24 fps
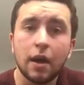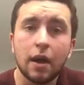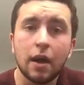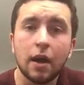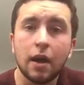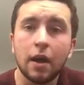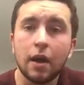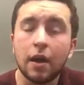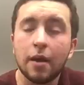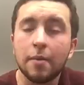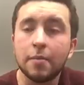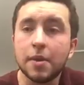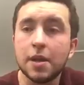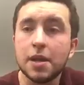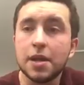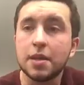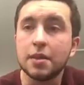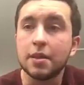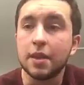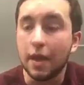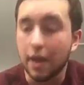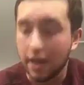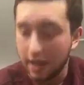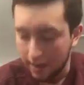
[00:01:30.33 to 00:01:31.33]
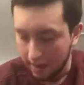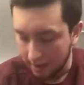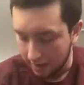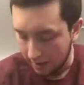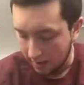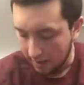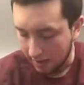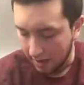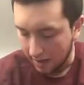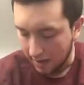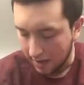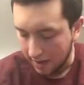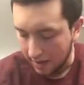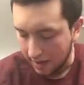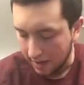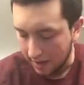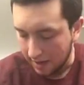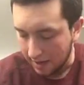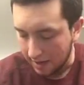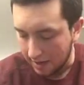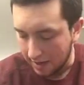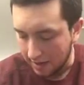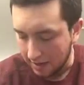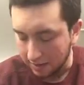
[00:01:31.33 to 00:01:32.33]
And then
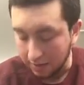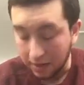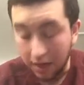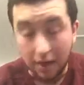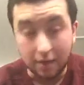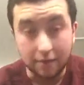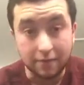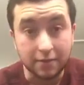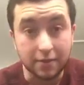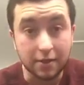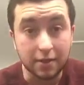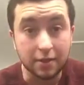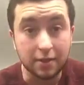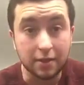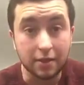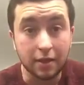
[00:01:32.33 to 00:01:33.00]
I left